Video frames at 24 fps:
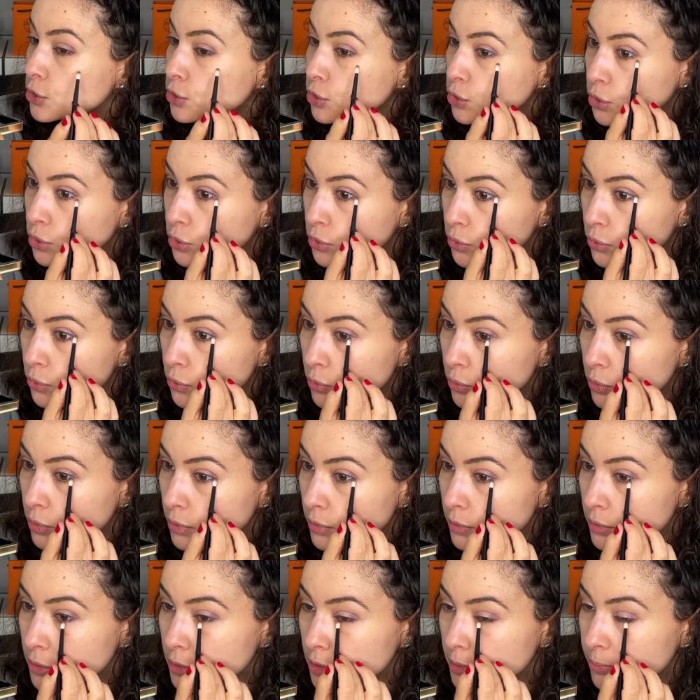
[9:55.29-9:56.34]

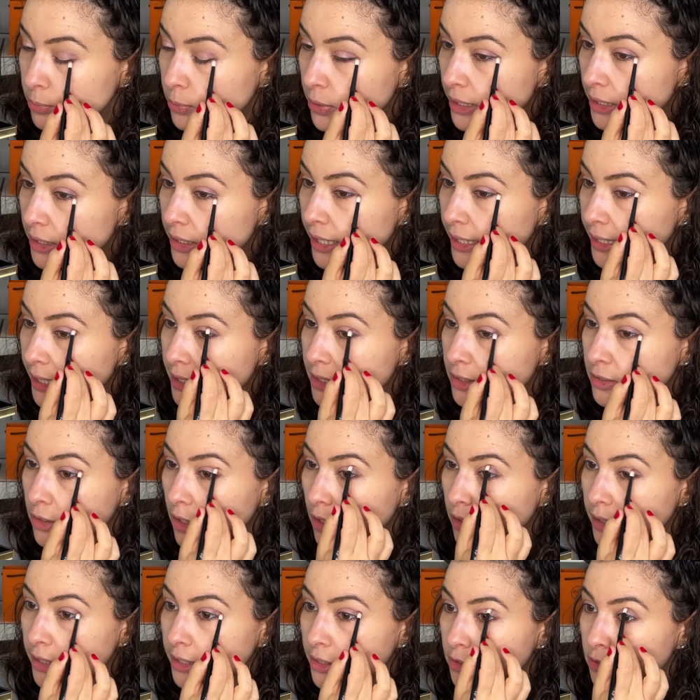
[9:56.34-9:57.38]
too spring-like. It's
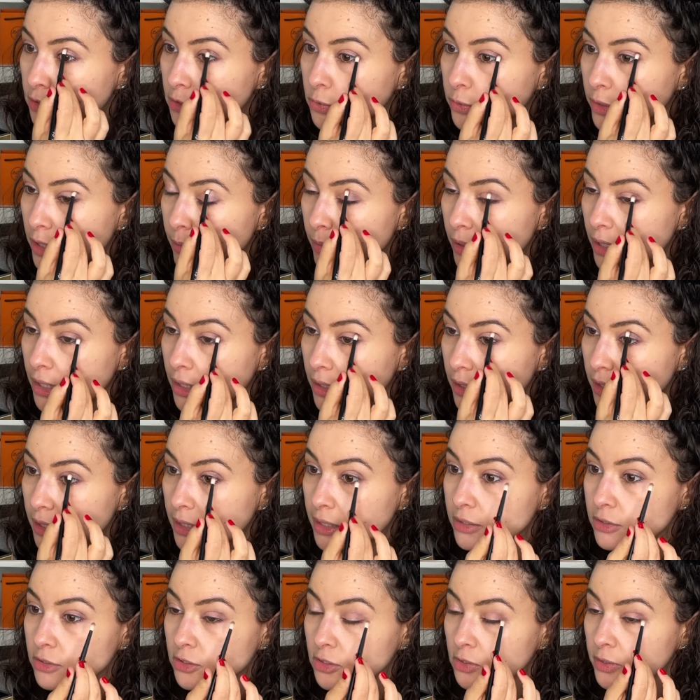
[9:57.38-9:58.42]
not like screaming
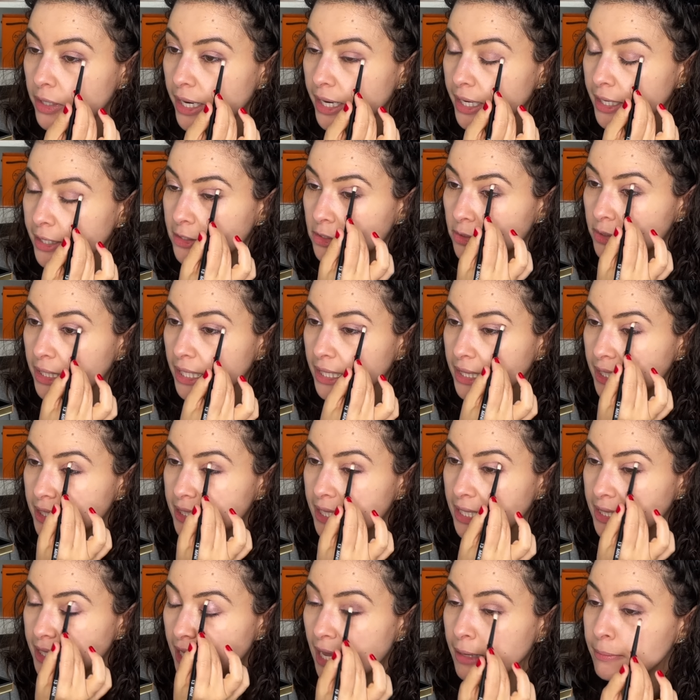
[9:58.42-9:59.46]
Easter eggs or anything
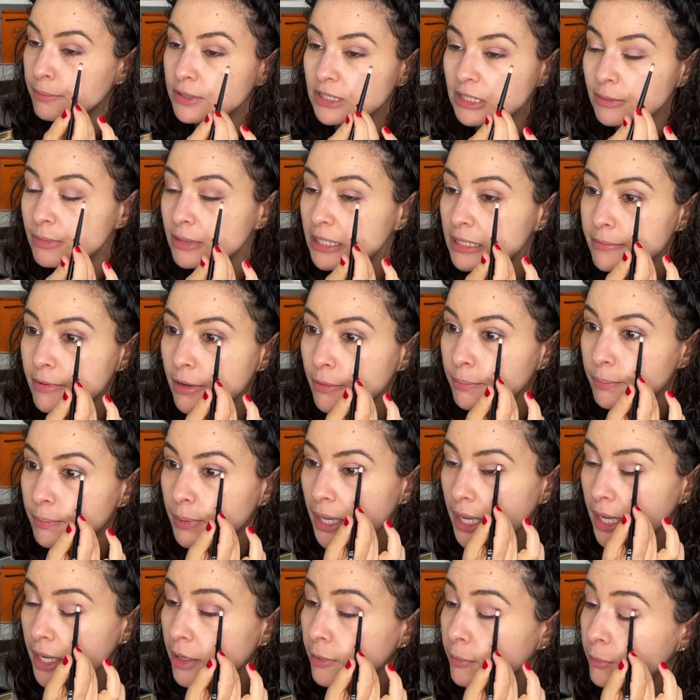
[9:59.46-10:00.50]
like that. But something about
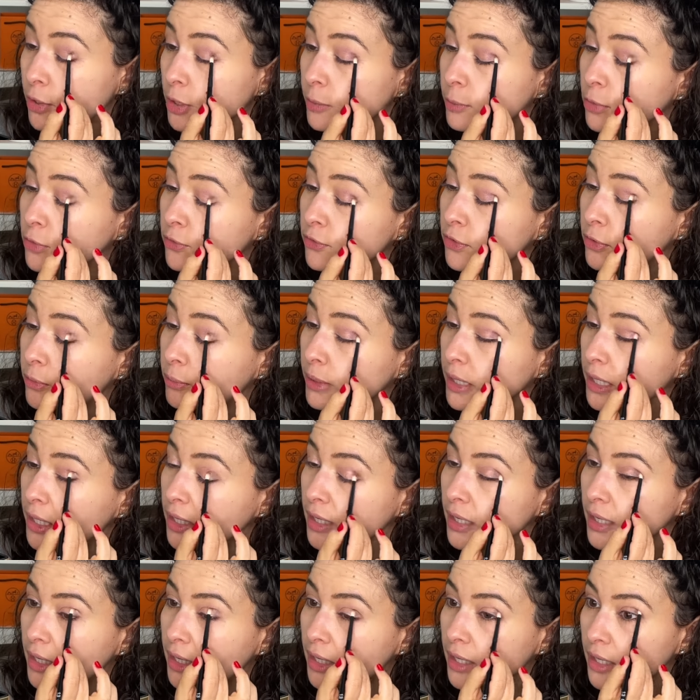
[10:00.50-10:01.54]
pink and purple for
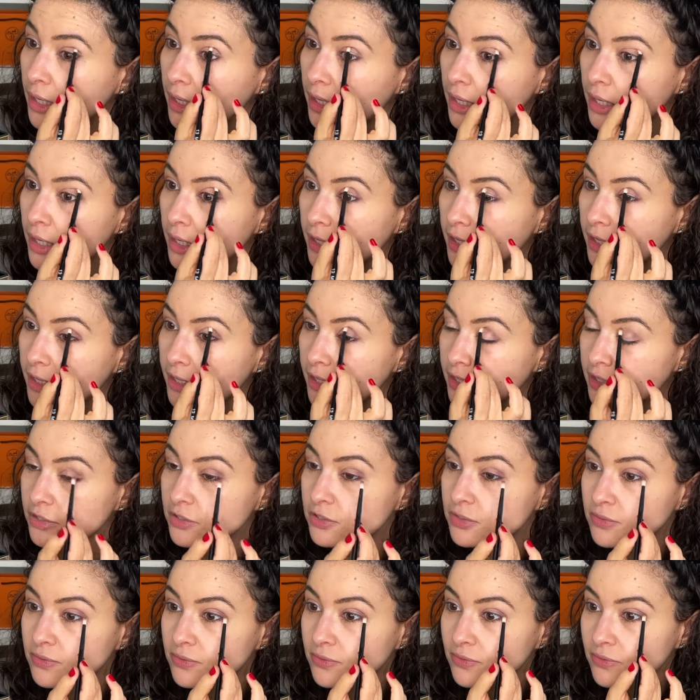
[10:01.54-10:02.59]
me
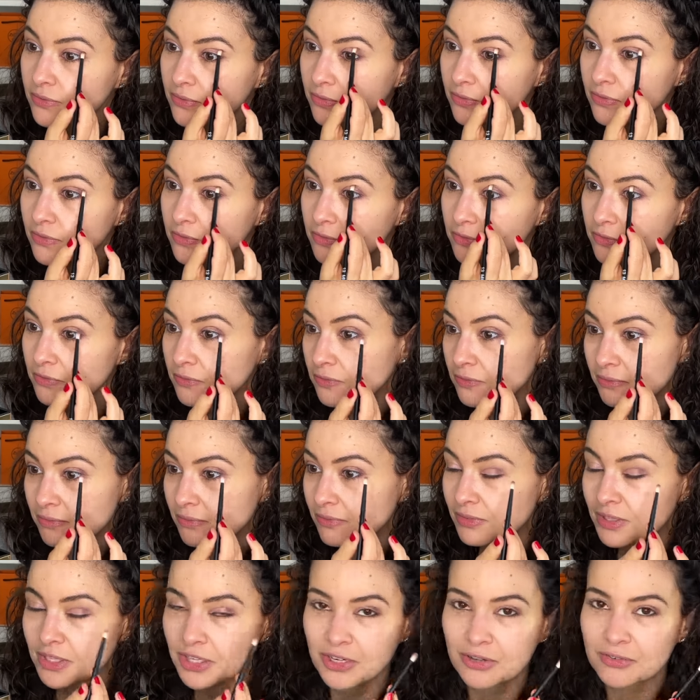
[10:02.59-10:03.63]
is,
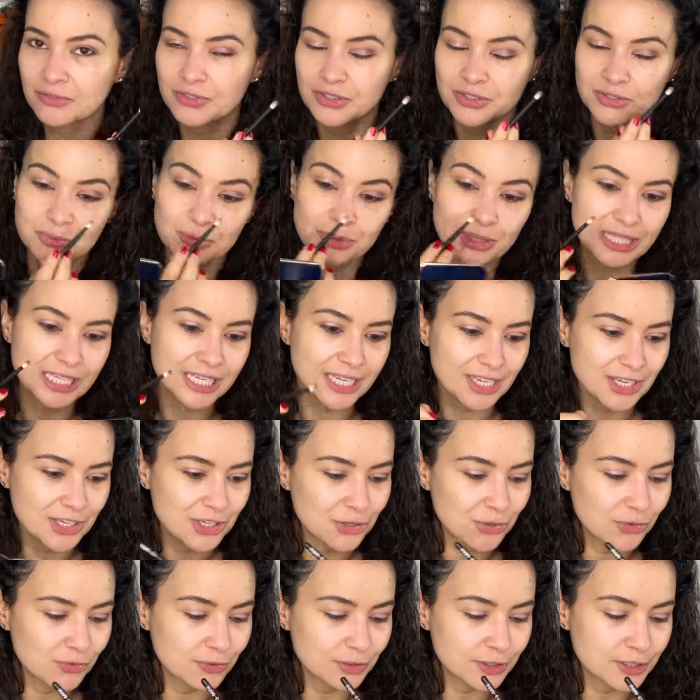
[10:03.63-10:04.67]
you know, just really
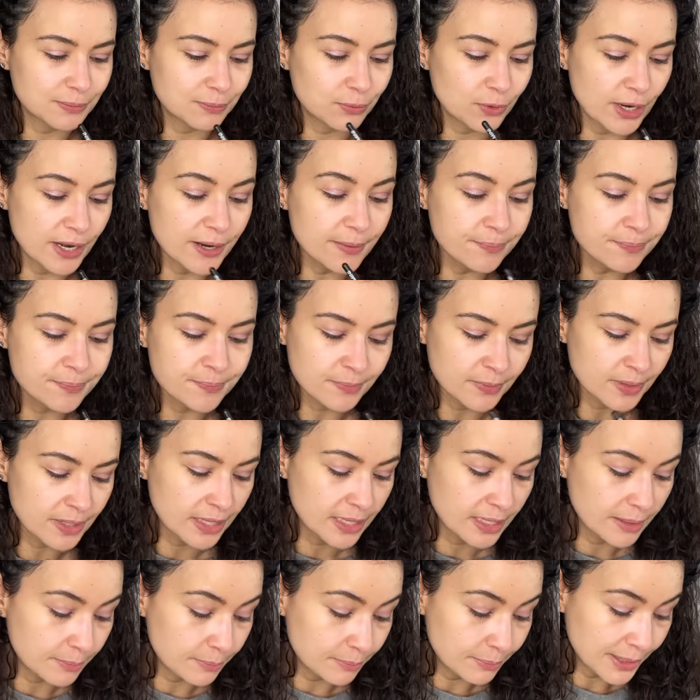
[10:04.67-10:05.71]
cute for spring.
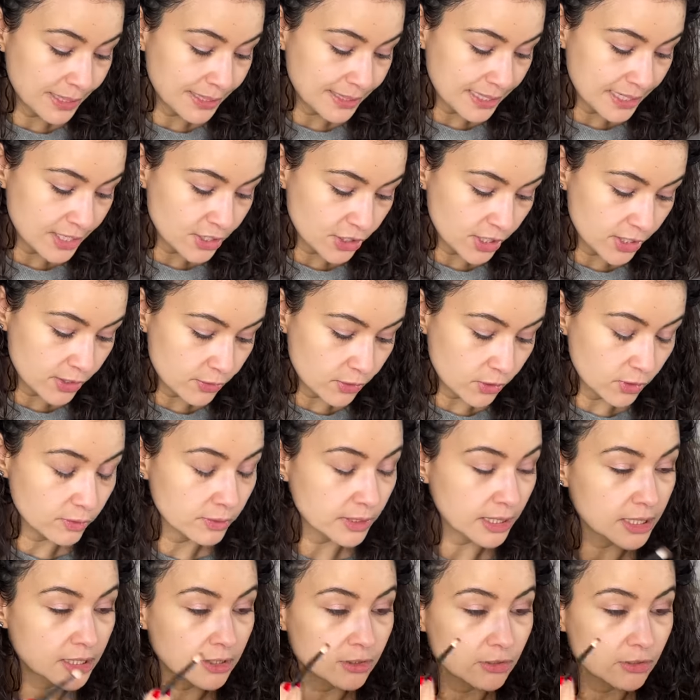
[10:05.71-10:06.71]
But in general,